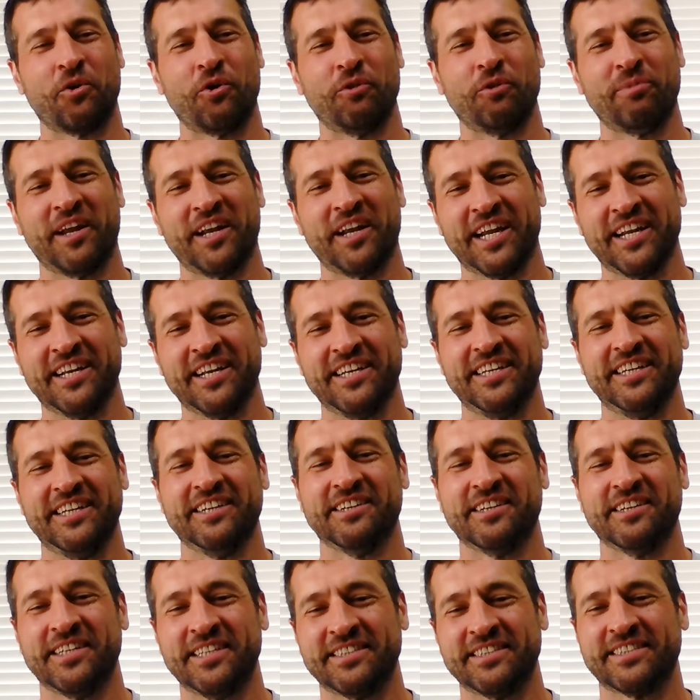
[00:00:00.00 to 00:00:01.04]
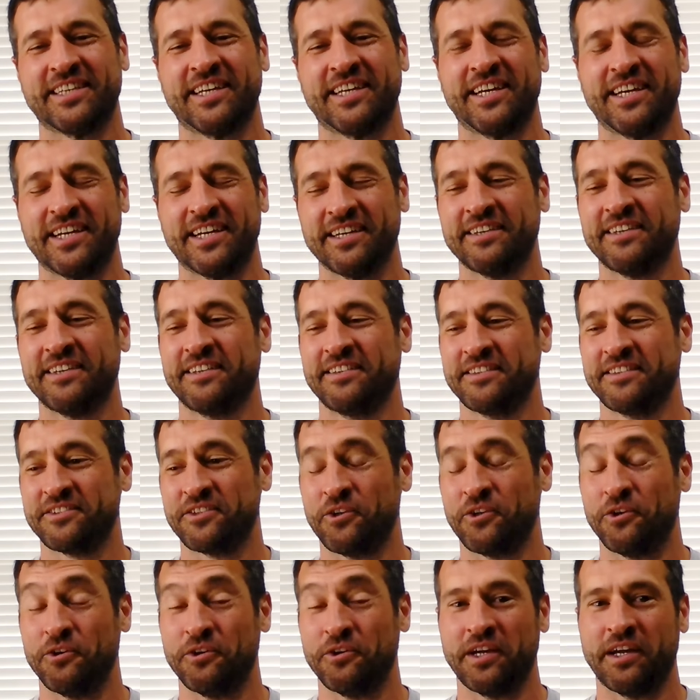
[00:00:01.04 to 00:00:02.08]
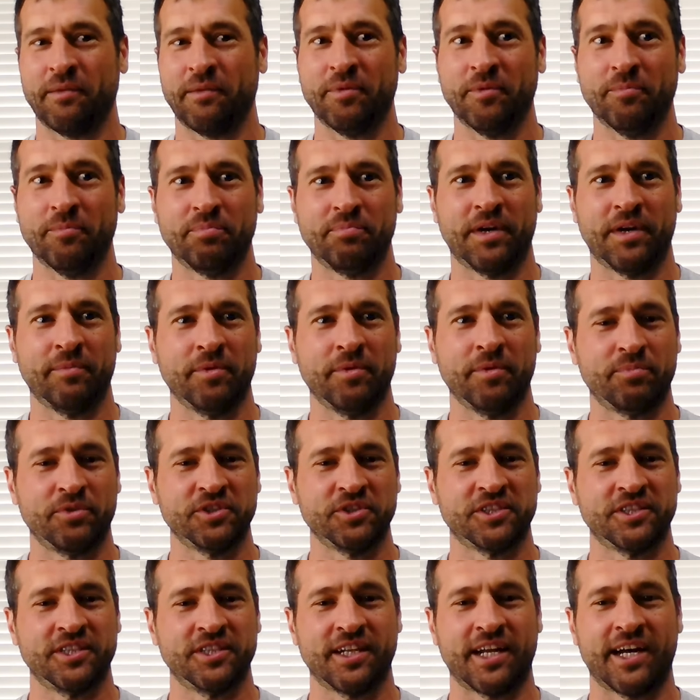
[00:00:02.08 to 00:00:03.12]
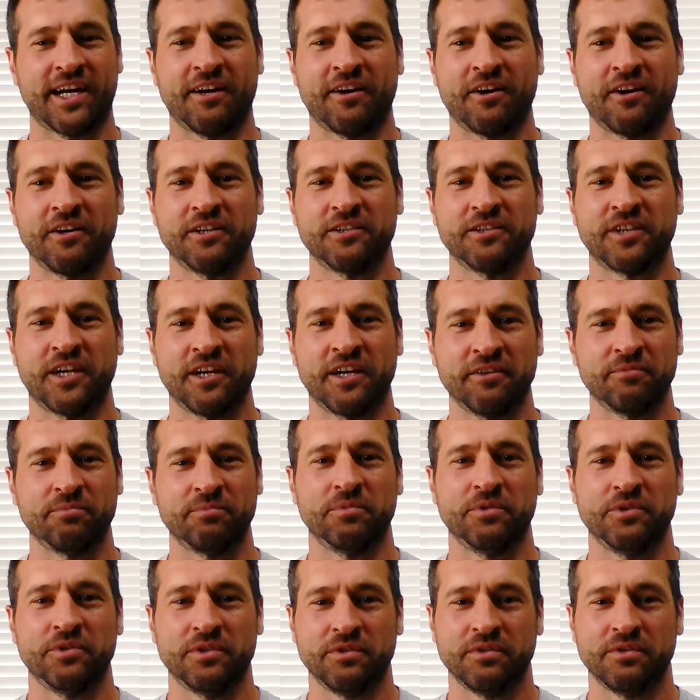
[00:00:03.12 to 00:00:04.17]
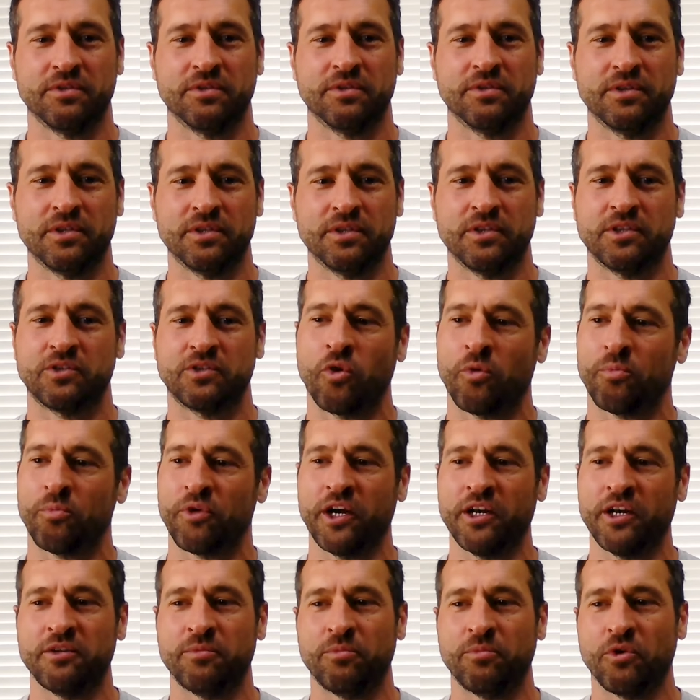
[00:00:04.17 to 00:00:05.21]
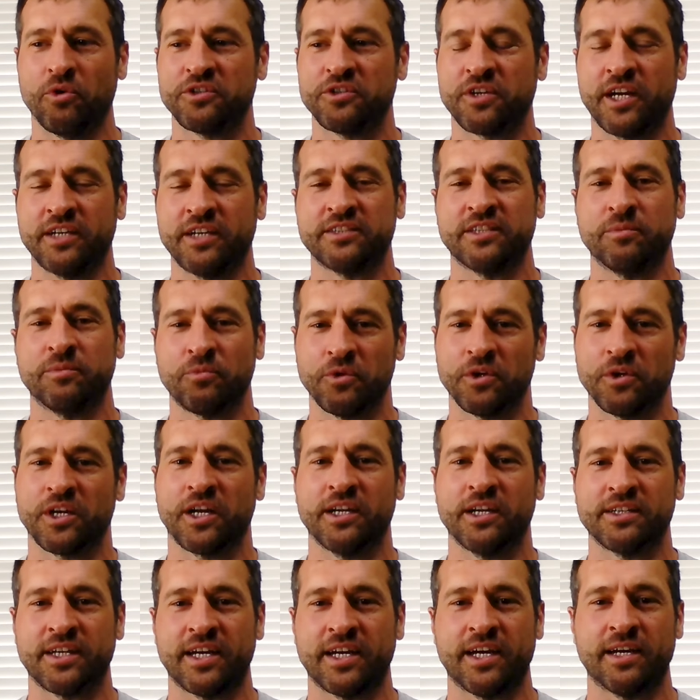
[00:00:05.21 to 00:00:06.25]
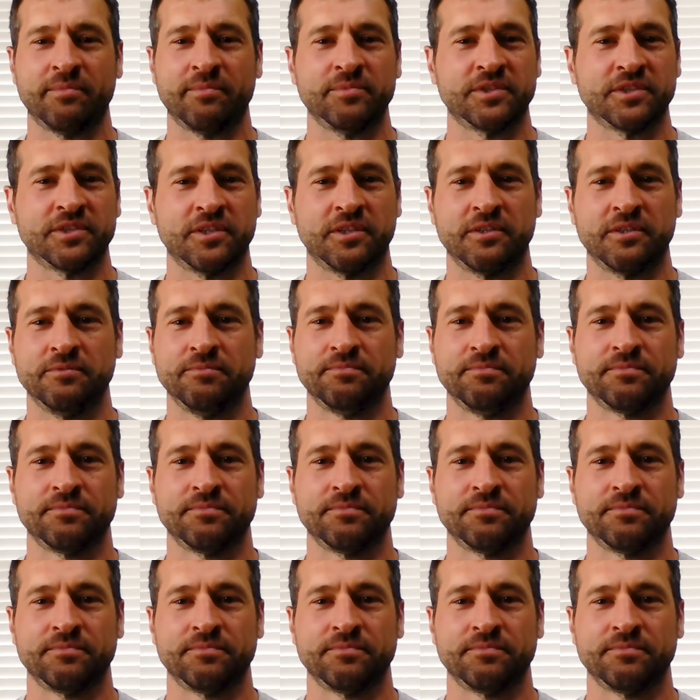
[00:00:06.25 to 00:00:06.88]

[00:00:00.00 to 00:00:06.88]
a goal by the end of the year. So I've been pushing a lot harder, trying to incorporate a little more tricep work on top. So